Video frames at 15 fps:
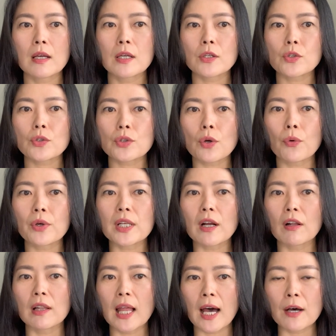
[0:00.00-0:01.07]
So it
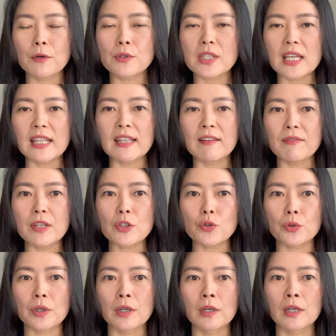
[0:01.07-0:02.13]
allows
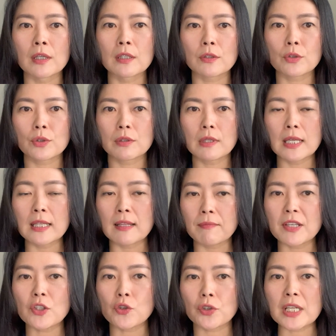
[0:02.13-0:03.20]
individual
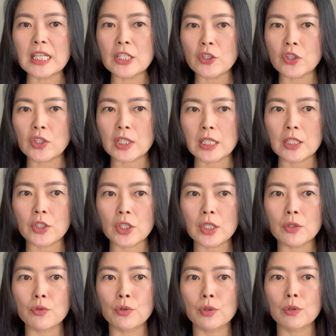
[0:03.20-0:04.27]

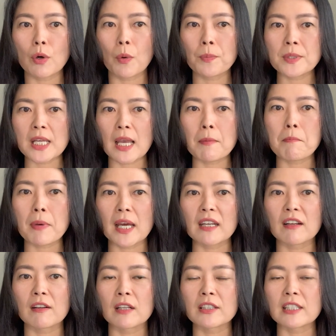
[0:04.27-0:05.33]
EGCG to obtain
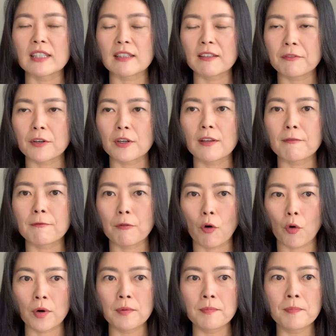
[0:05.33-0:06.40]
better delivery
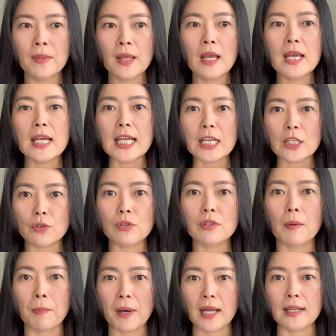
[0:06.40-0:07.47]
form into
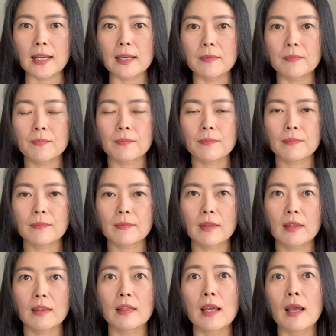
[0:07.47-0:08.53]
the body.
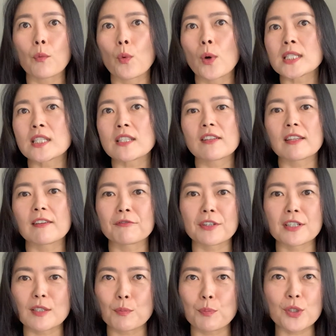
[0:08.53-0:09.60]
Then what's the
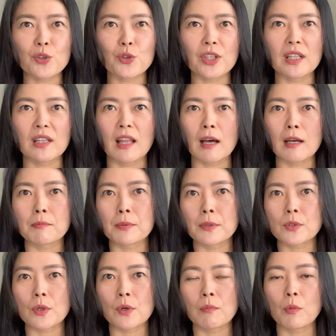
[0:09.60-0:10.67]
difference between
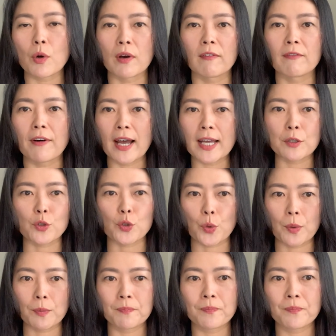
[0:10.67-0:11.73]
liposome and phytosome?